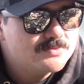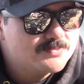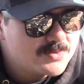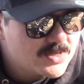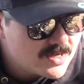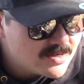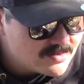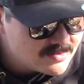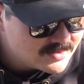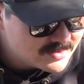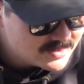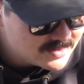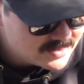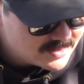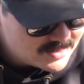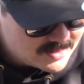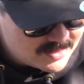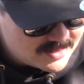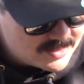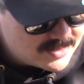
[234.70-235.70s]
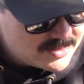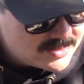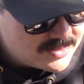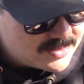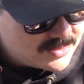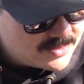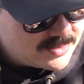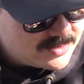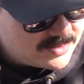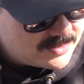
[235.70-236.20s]
pounds.
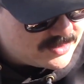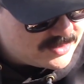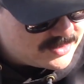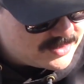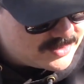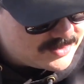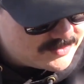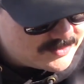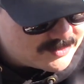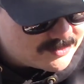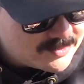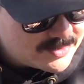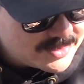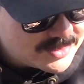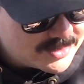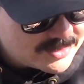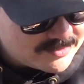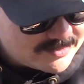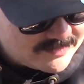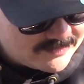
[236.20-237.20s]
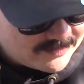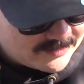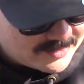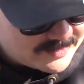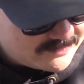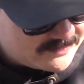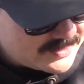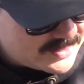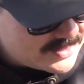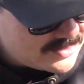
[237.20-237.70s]
I'm running 340
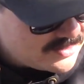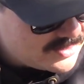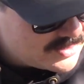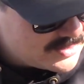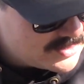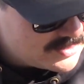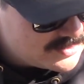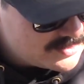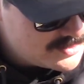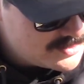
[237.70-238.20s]
vein on it.